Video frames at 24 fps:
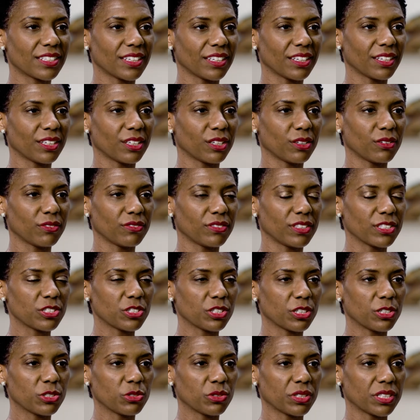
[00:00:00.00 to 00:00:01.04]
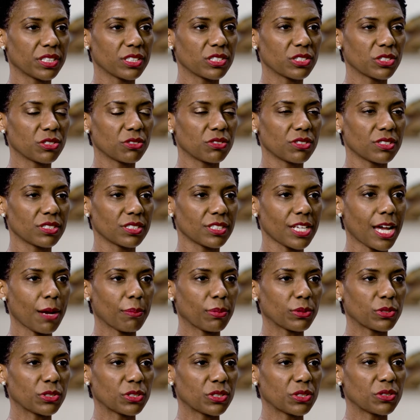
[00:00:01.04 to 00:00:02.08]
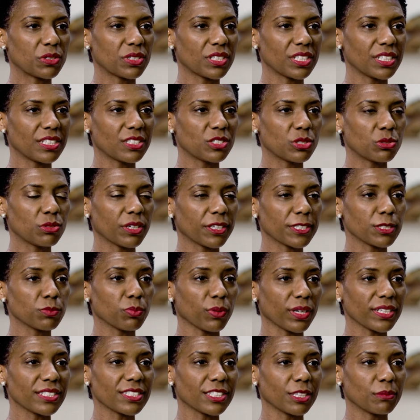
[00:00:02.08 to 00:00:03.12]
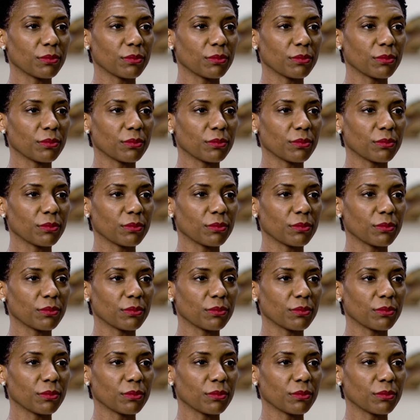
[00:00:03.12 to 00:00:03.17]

give the children and students an opportunity to express